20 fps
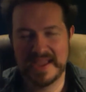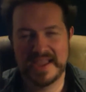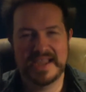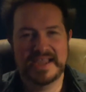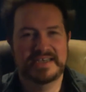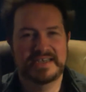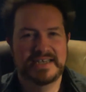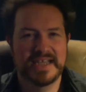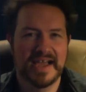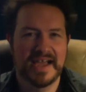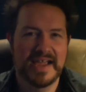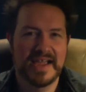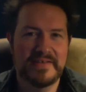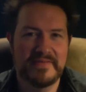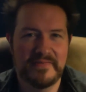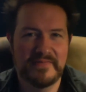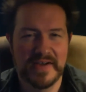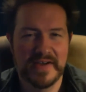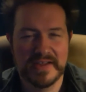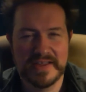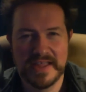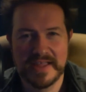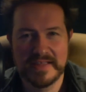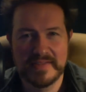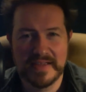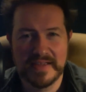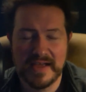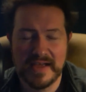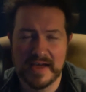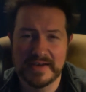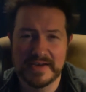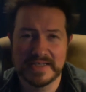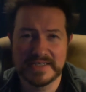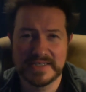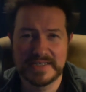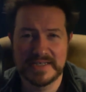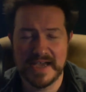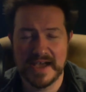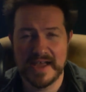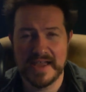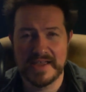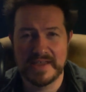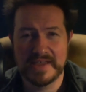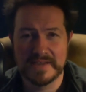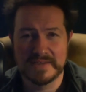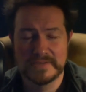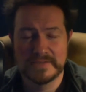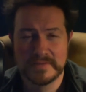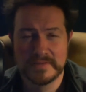He died fucking the goddess Gaia.